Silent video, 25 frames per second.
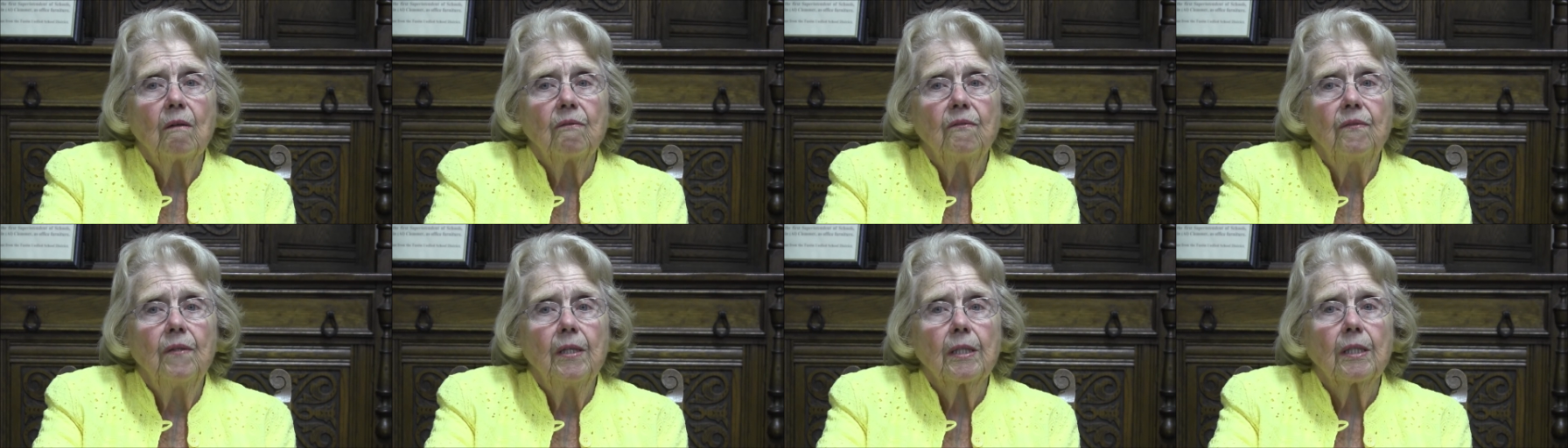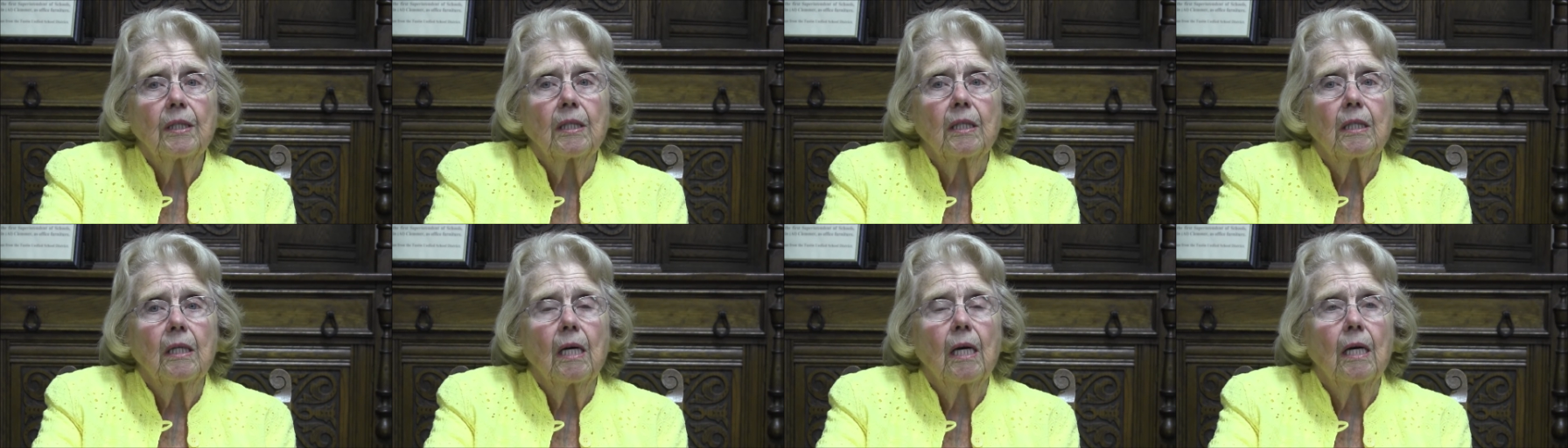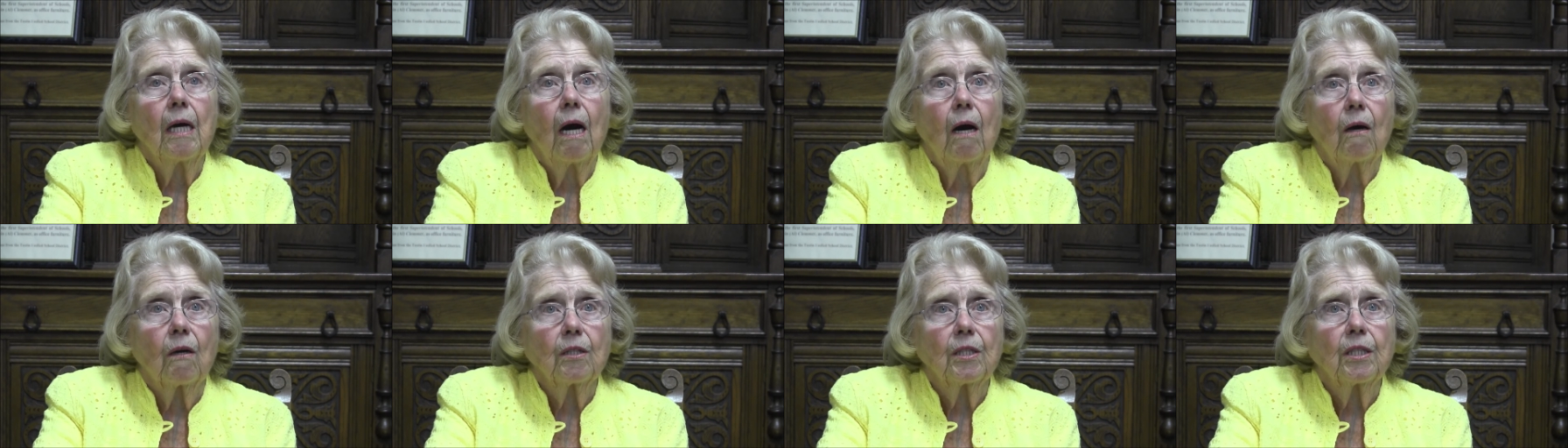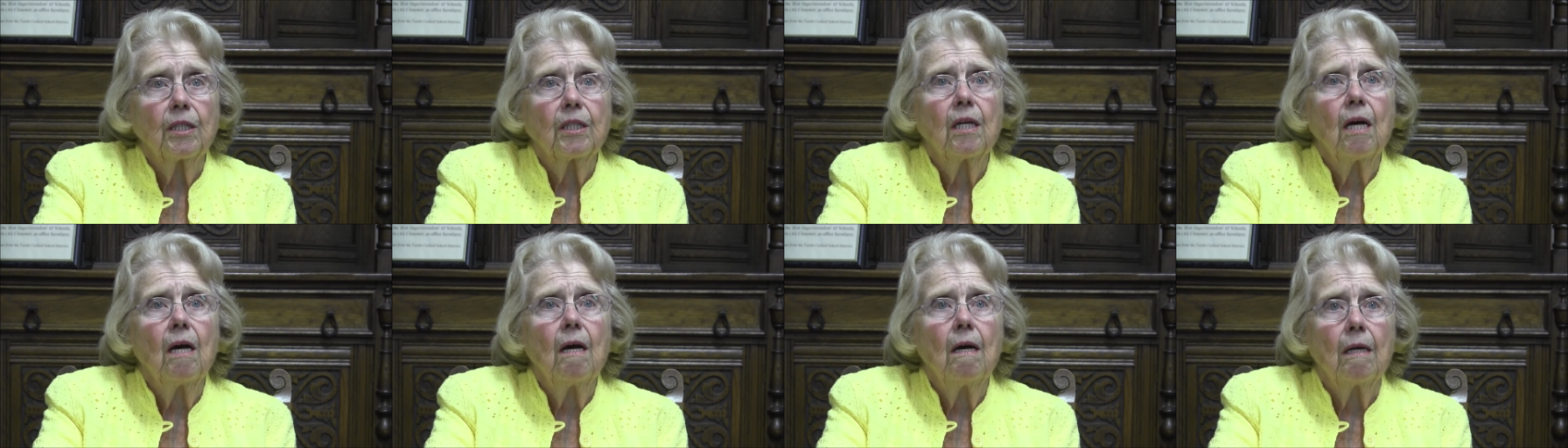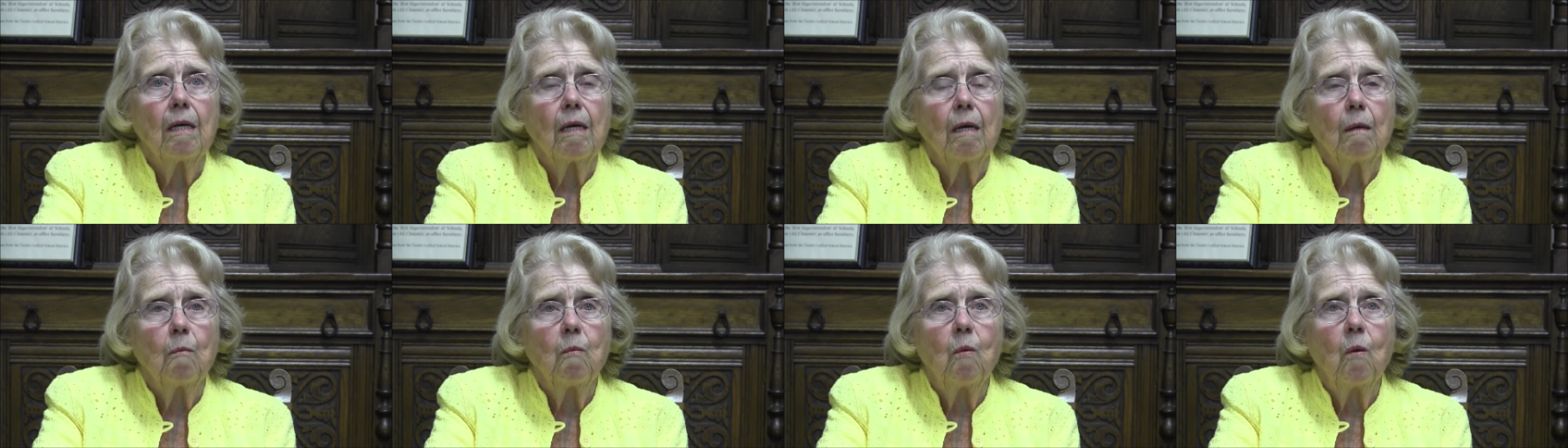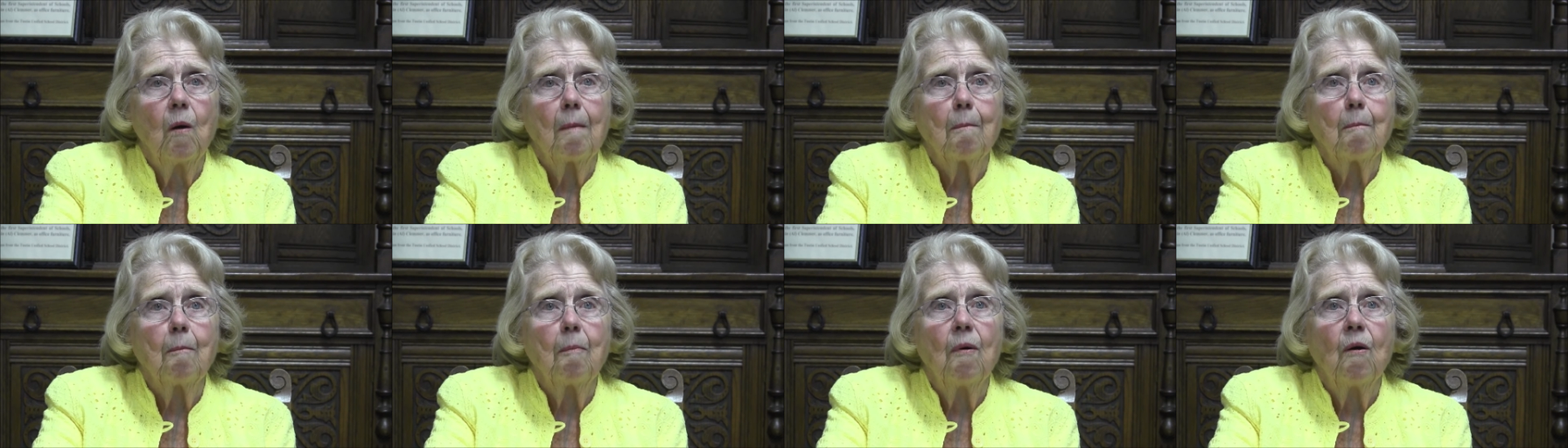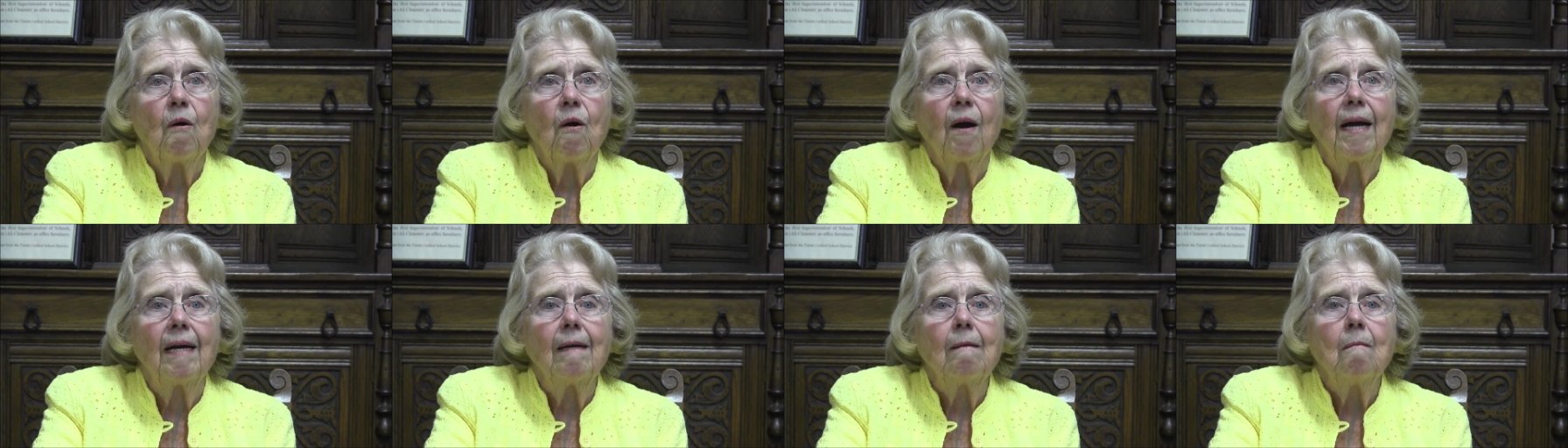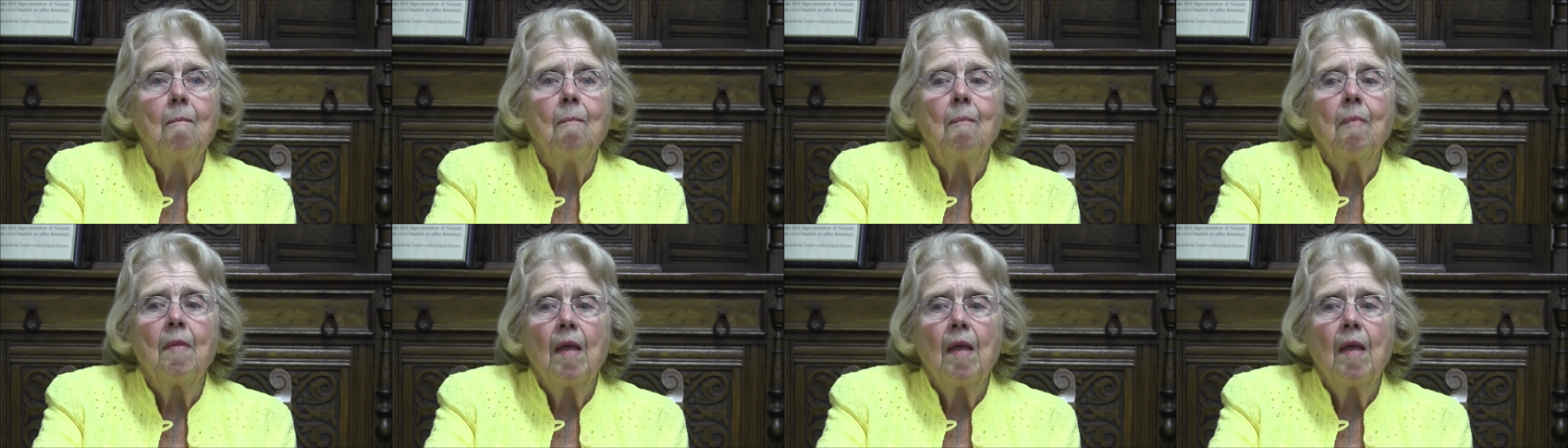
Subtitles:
visiting our son at one point,